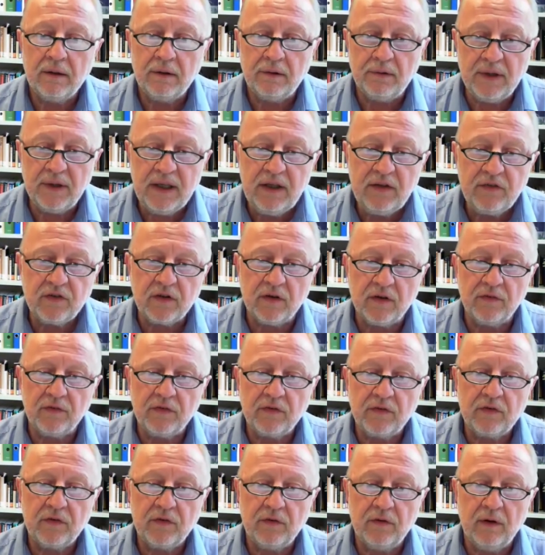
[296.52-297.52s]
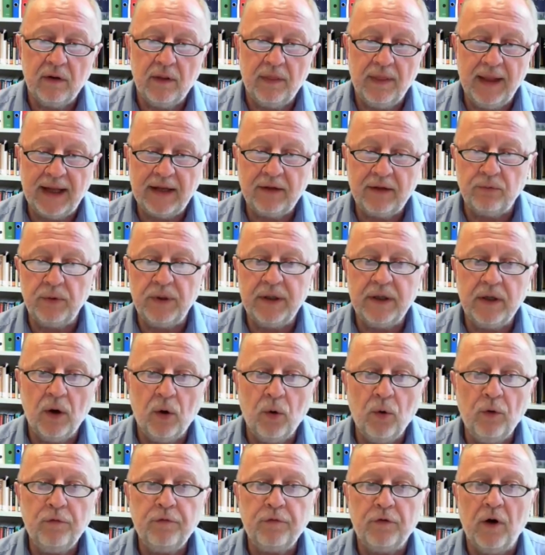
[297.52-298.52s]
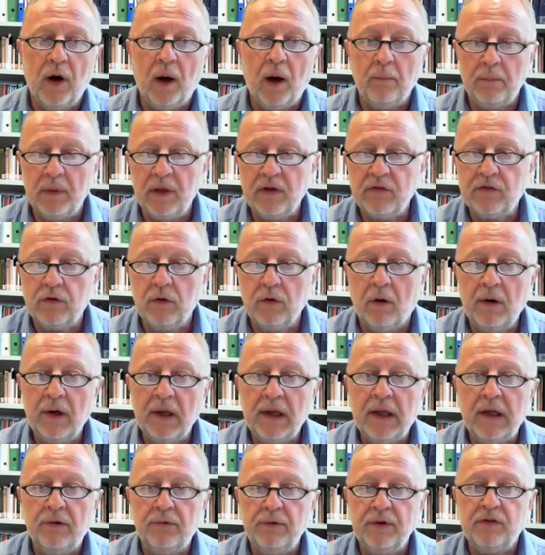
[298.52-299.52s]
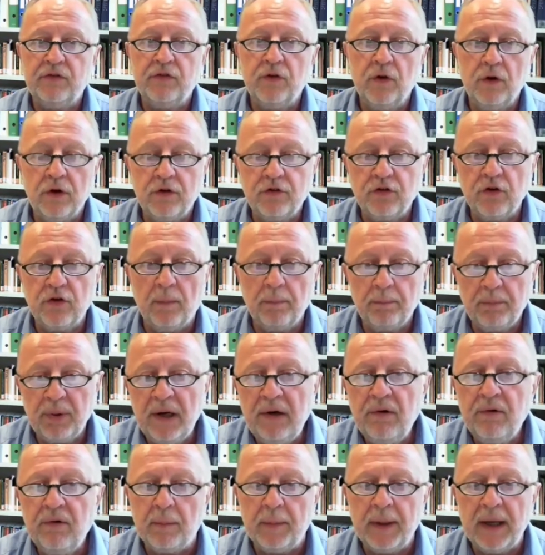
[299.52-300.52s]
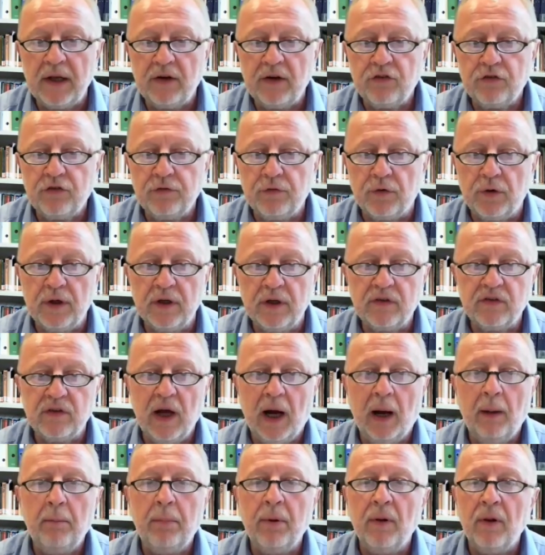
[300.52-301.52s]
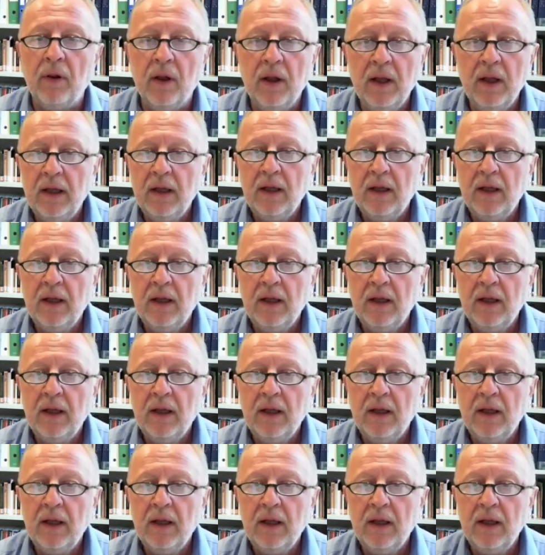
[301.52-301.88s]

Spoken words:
reasons that we know from historical research on pilgrimage. For example,